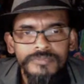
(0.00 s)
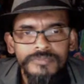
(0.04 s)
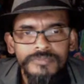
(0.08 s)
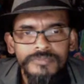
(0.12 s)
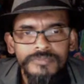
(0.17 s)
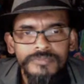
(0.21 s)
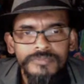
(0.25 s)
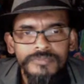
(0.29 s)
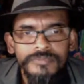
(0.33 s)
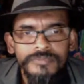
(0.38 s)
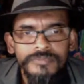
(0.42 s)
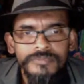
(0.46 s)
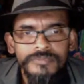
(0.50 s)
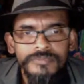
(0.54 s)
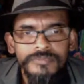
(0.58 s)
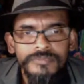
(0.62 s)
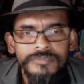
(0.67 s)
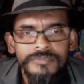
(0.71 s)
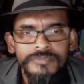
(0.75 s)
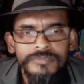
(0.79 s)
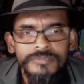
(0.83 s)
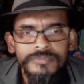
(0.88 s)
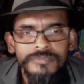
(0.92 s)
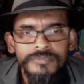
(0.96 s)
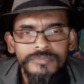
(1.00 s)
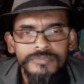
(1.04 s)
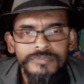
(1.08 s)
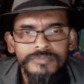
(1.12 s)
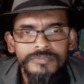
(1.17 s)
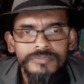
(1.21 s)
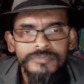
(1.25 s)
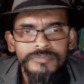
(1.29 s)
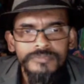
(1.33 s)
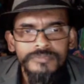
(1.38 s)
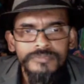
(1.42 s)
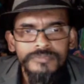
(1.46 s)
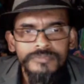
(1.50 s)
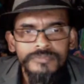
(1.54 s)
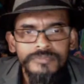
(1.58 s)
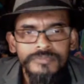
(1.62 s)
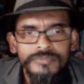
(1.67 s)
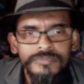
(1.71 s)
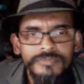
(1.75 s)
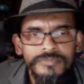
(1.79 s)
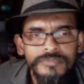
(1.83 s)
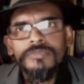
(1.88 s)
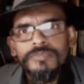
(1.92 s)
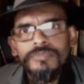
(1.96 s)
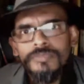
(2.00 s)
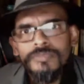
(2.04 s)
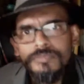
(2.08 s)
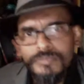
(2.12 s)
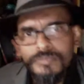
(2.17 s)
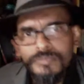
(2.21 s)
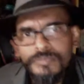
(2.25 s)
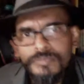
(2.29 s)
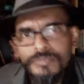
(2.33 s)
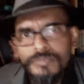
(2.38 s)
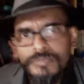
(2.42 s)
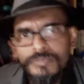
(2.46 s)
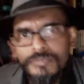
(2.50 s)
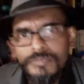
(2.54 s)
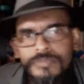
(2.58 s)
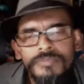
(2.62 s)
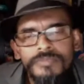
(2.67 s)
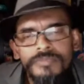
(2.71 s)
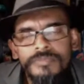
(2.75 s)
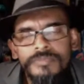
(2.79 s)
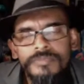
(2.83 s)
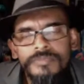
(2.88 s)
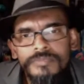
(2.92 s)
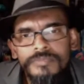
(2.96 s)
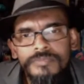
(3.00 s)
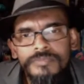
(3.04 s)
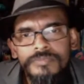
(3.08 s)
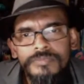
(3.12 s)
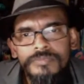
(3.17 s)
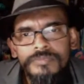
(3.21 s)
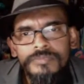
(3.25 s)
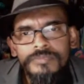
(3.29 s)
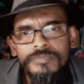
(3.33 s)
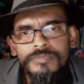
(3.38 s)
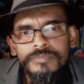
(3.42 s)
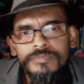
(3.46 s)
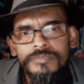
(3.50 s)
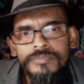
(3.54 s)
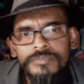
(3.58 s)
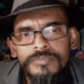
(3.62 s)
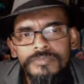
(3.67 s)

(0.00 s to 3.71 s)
(not speaking)